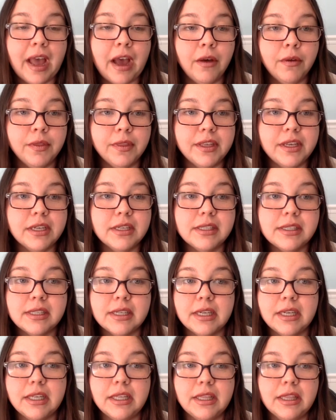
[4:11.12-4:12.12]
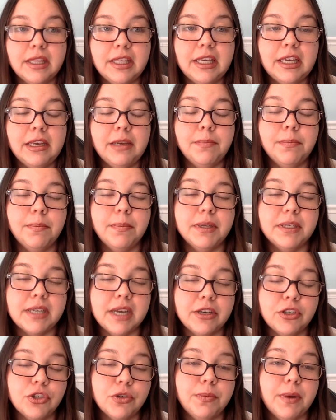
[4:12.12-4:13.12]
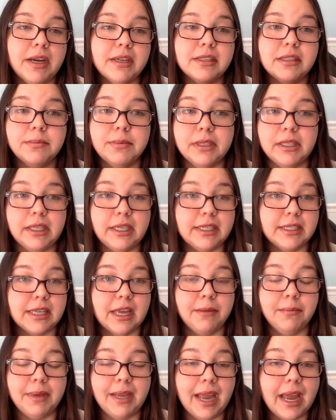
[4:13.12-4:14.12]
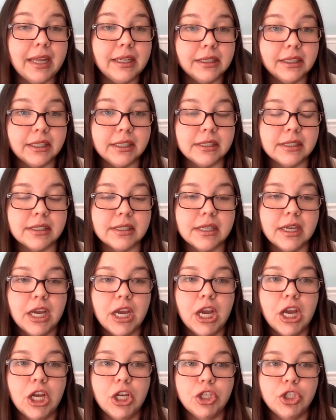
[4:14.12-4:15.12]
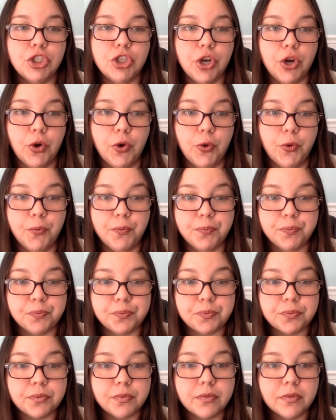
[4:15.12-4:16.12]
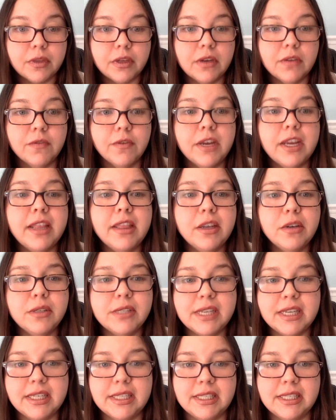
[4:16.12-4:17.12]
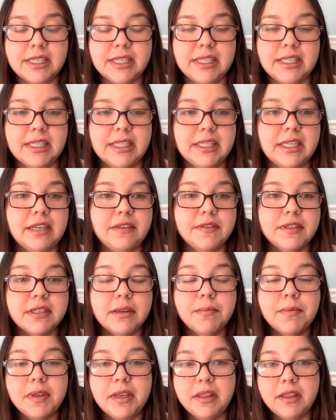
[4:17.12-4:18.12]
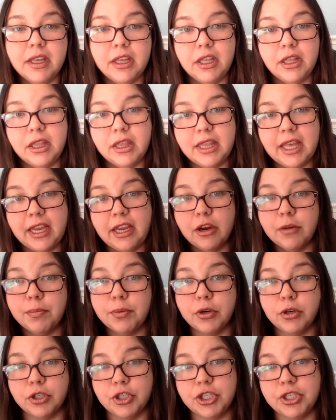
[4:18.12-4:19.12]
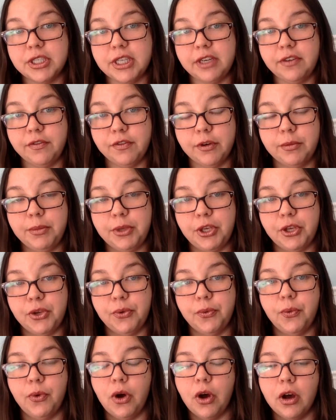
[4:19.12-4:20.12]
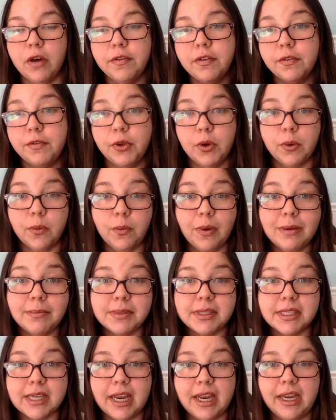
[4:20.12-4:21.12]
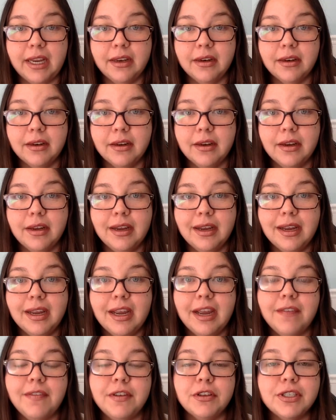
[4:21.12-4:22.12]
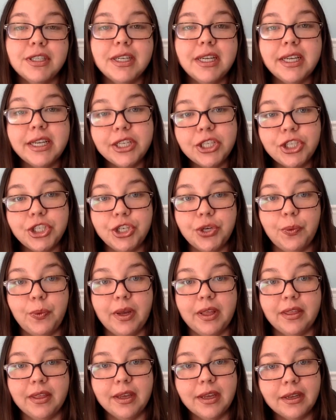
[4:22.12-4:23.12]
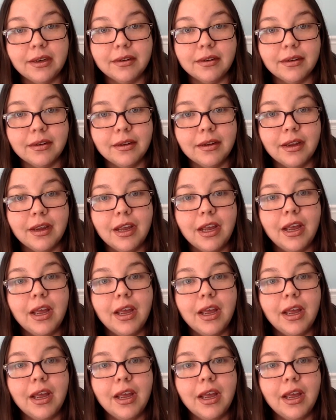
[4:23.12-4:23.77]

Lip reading: Without this, the potential possibilities can be endless. So in those instances, if something that they are purchasing from you off of your website, if there's an issue with it,